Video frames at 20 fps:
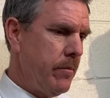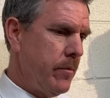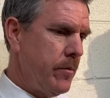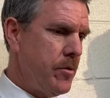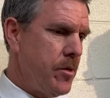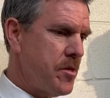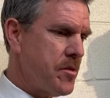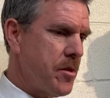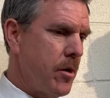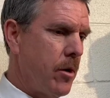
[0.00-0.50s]

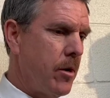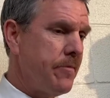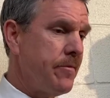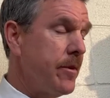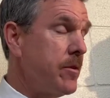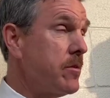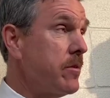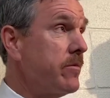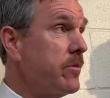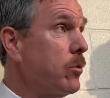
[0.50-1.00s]
Just an
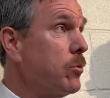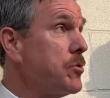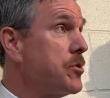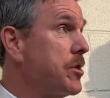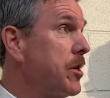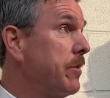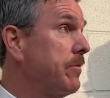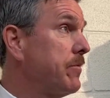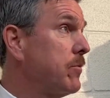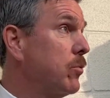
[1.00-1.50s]
offensive zone
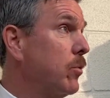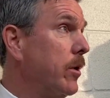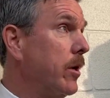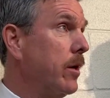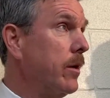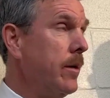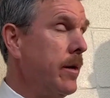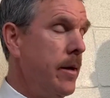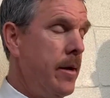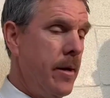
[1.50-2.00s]
shift
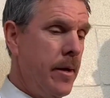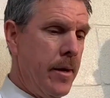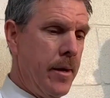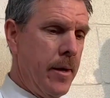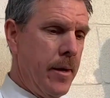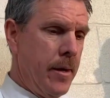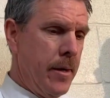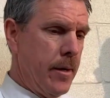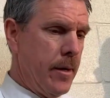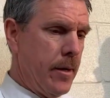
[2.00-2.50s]
where,
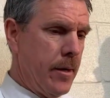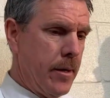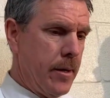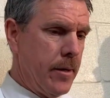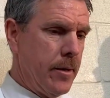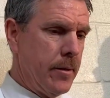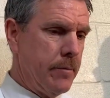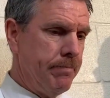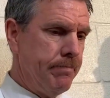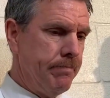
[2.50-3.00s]

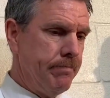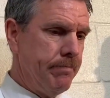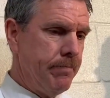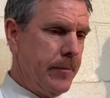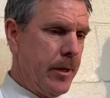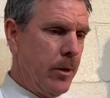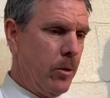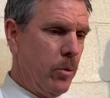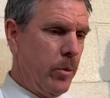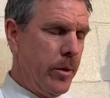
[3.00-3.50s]

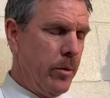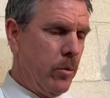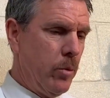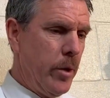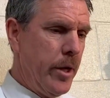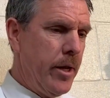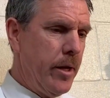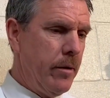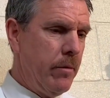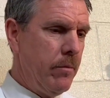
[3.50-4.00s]
you know, we
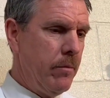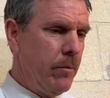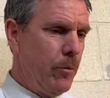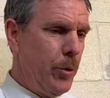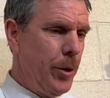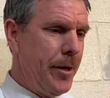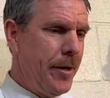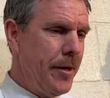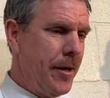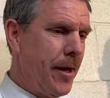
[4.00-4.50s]

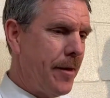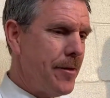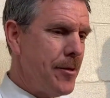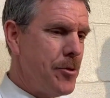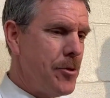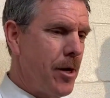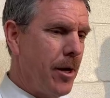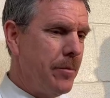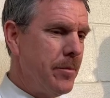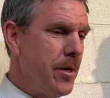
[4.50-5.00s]
didn't get the
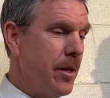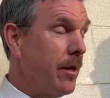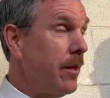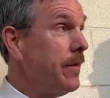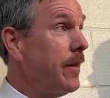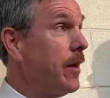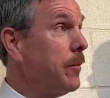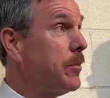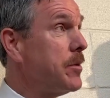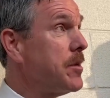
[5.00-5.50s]
job done
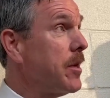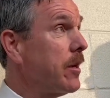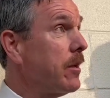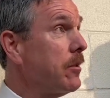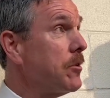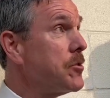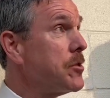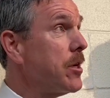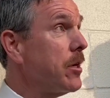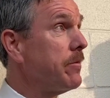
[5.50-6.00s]
in that
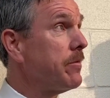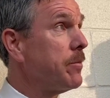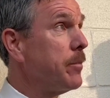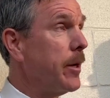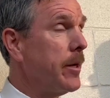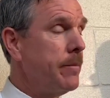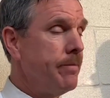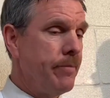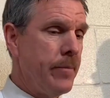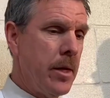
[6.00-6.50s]
particular shift,
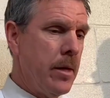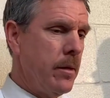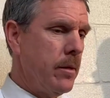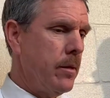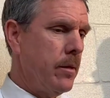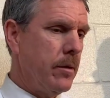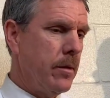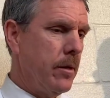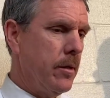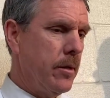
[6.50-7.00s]
but
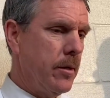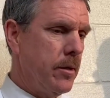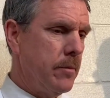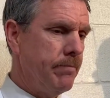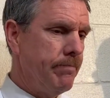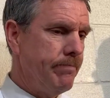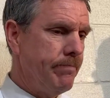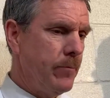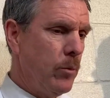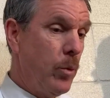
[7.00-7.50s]

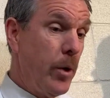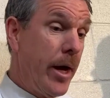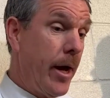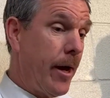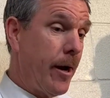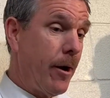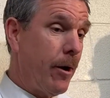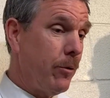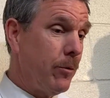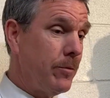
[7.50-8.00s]
we
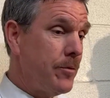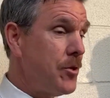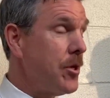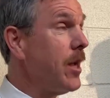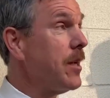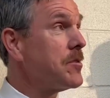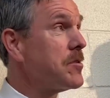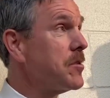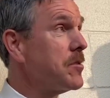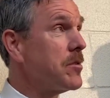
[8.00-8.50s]
had our
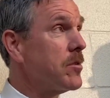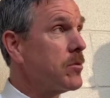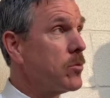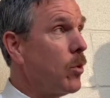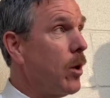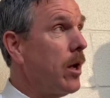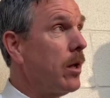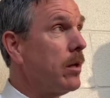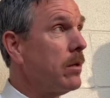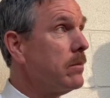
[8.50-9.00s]
chances as
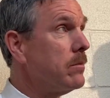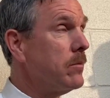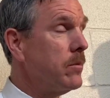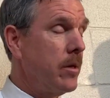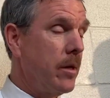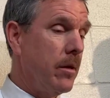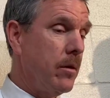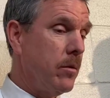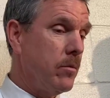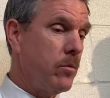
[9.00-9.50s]
well.
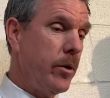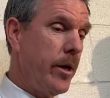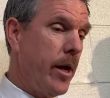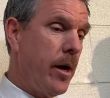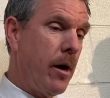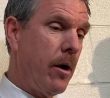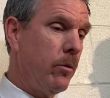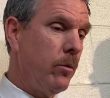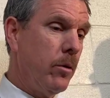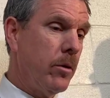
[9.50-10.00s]
You know, we had
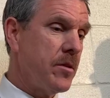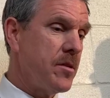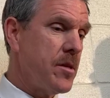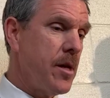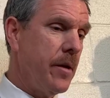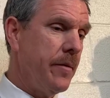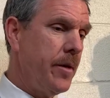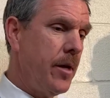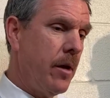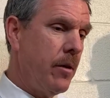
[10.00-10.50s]
our looks
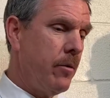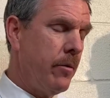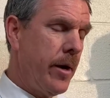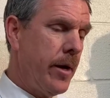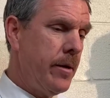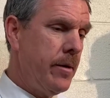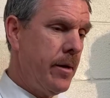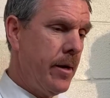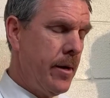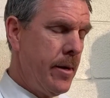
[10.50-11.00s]
down the other
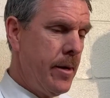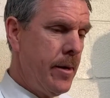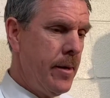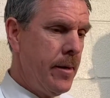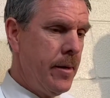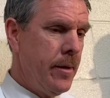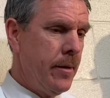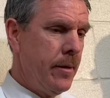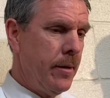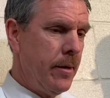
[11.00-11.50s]
end.
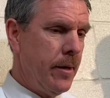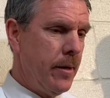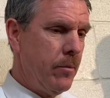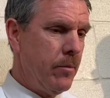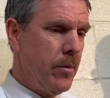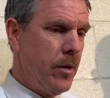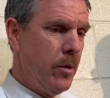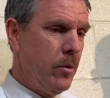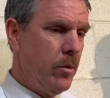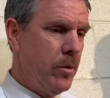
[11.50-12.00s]

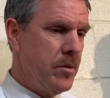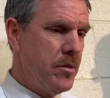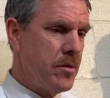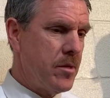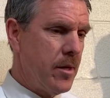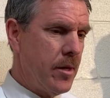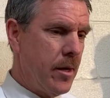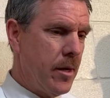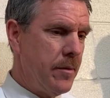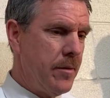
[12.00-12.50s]
It was
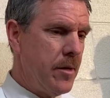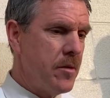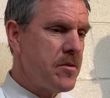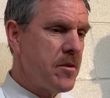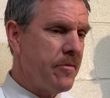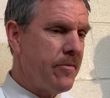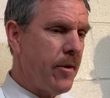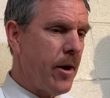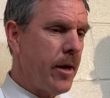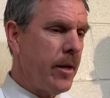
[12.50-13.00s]
there's a
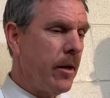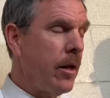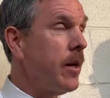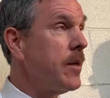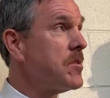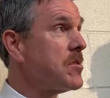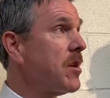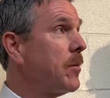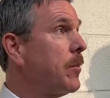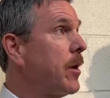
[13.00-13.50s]
fine line
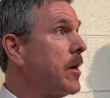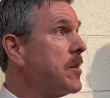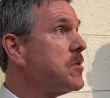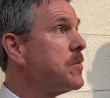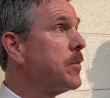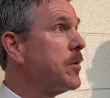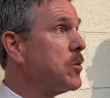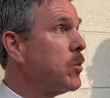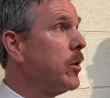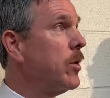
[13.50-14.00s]
some nights
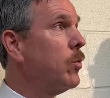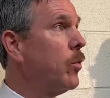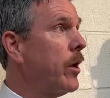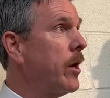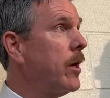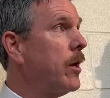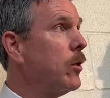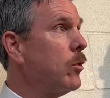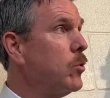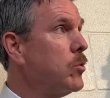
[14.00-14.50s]
between
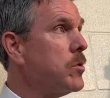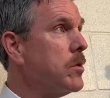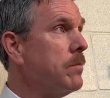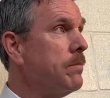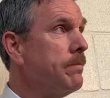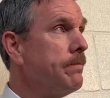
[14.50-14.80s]
winning and losing.